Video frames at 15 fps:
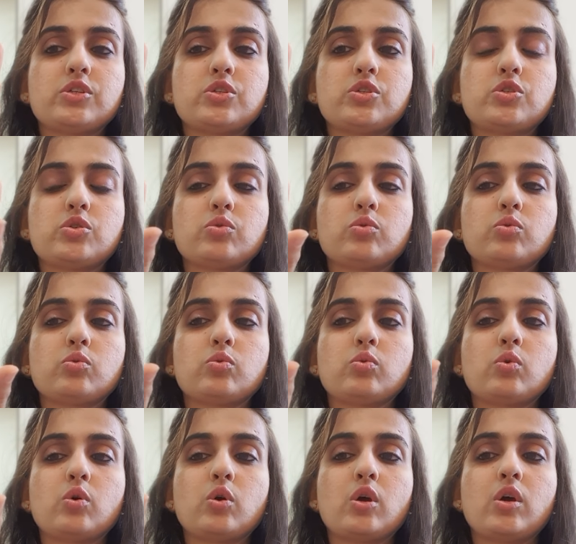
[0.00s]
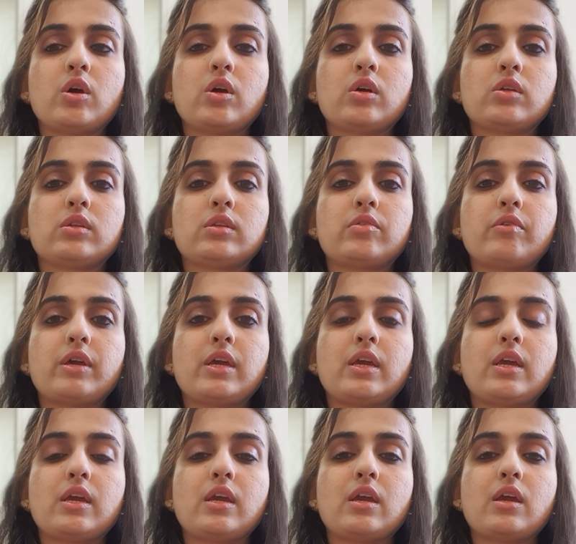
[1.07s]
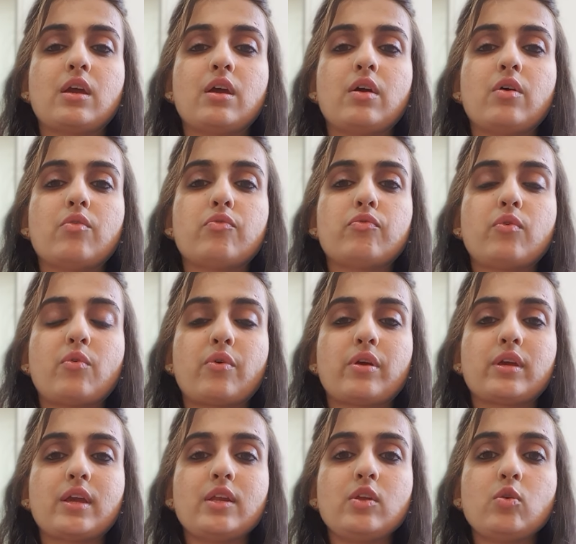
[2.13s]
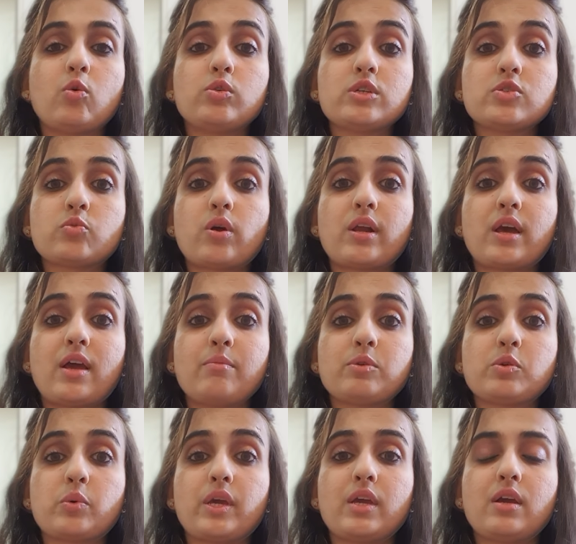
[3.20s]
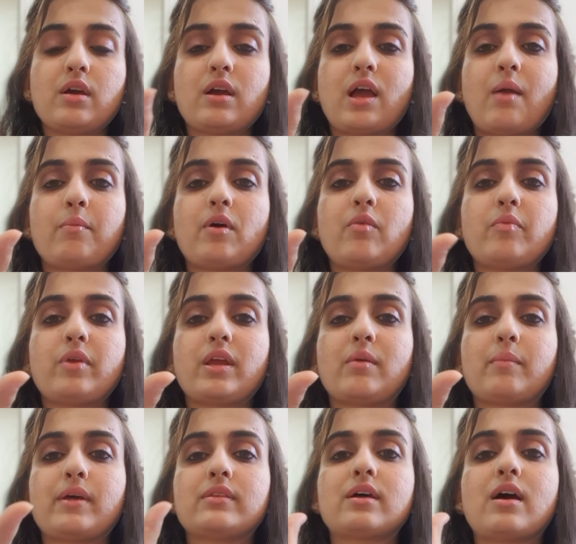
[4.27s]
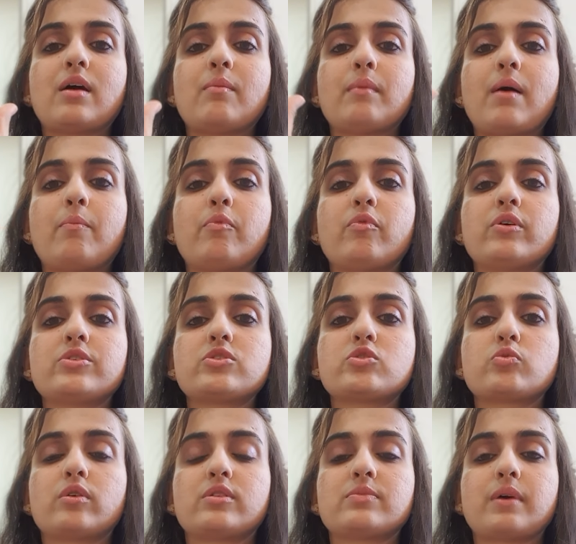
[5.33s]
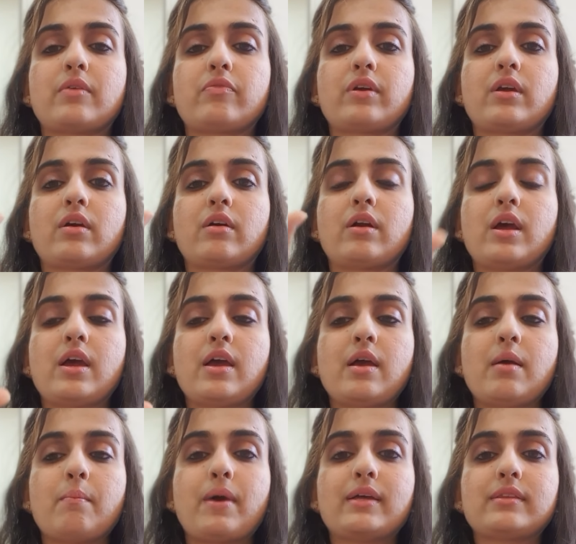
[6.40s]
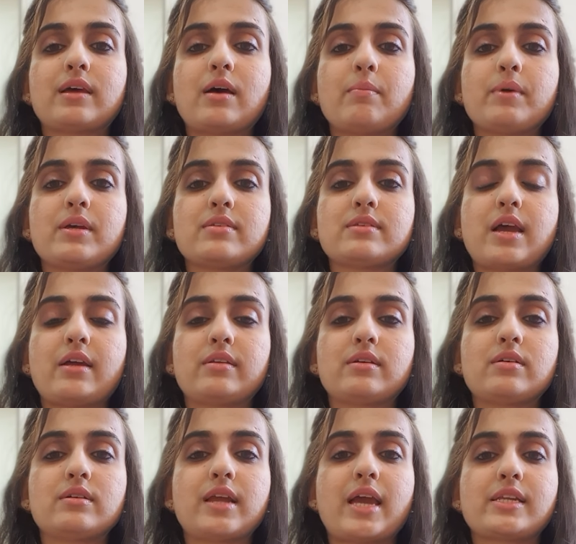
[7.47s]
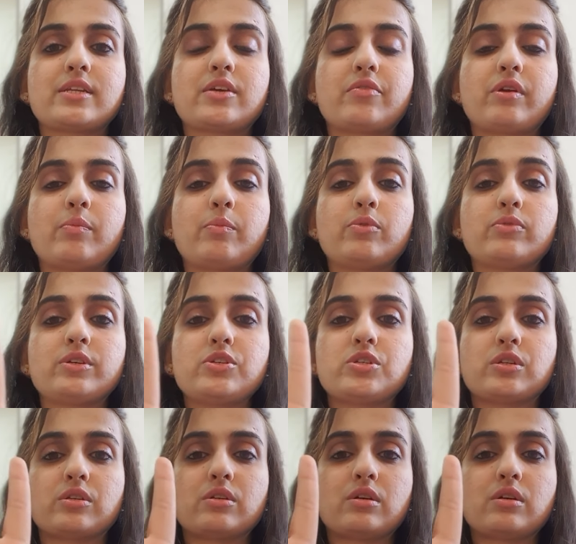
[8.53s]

two three four can you notice what I'm doing I'm not bringing my thumb upwards towards my finger my thumb is at a 90 degree position